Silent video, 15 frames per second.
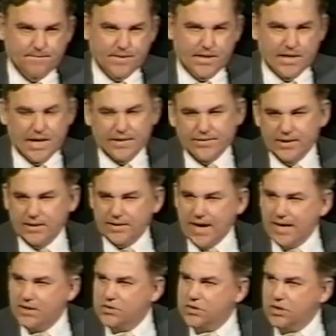And I think
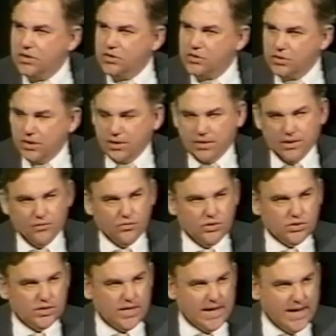that is a concern that we
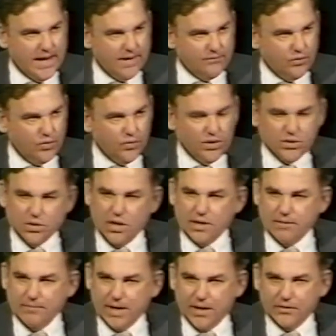should have when we talk
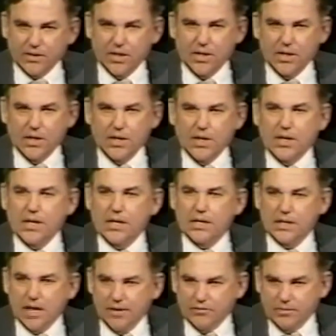about
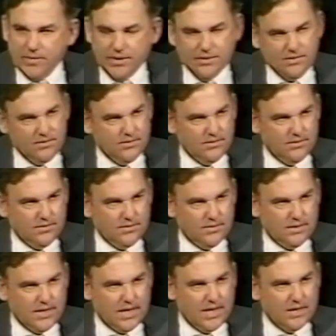government
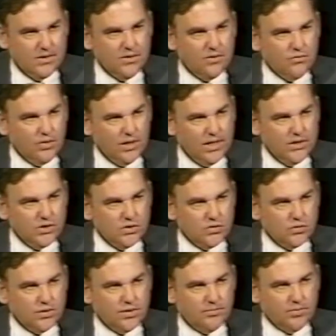and relations
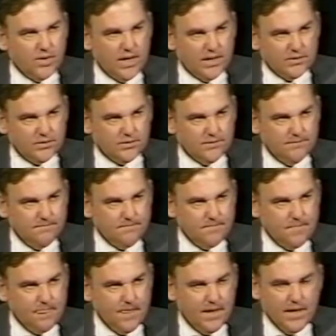with the press.
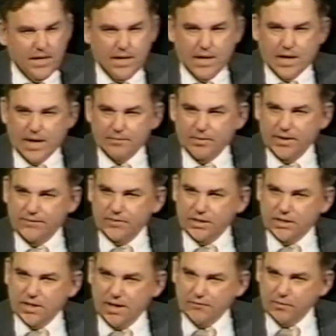I believe that
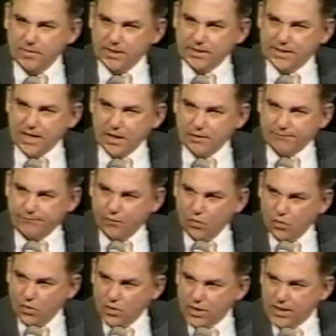government,
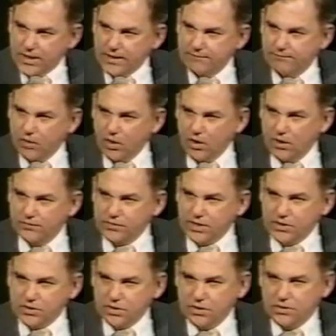therefore, evolves a
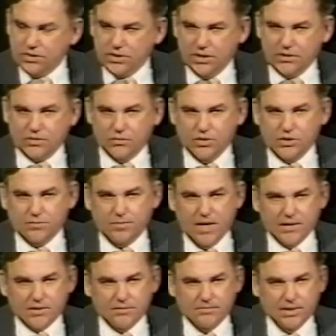certain sense of
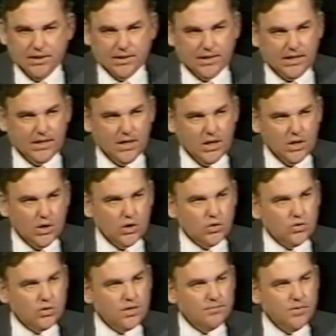responsibility
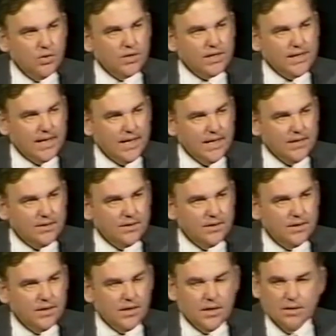to communicate
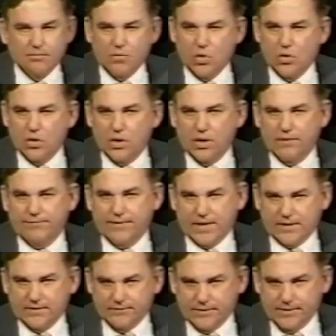more
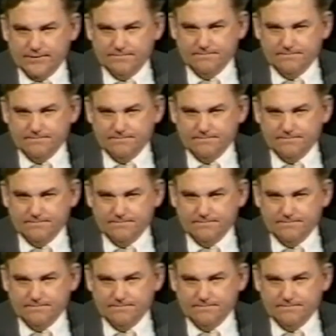effectively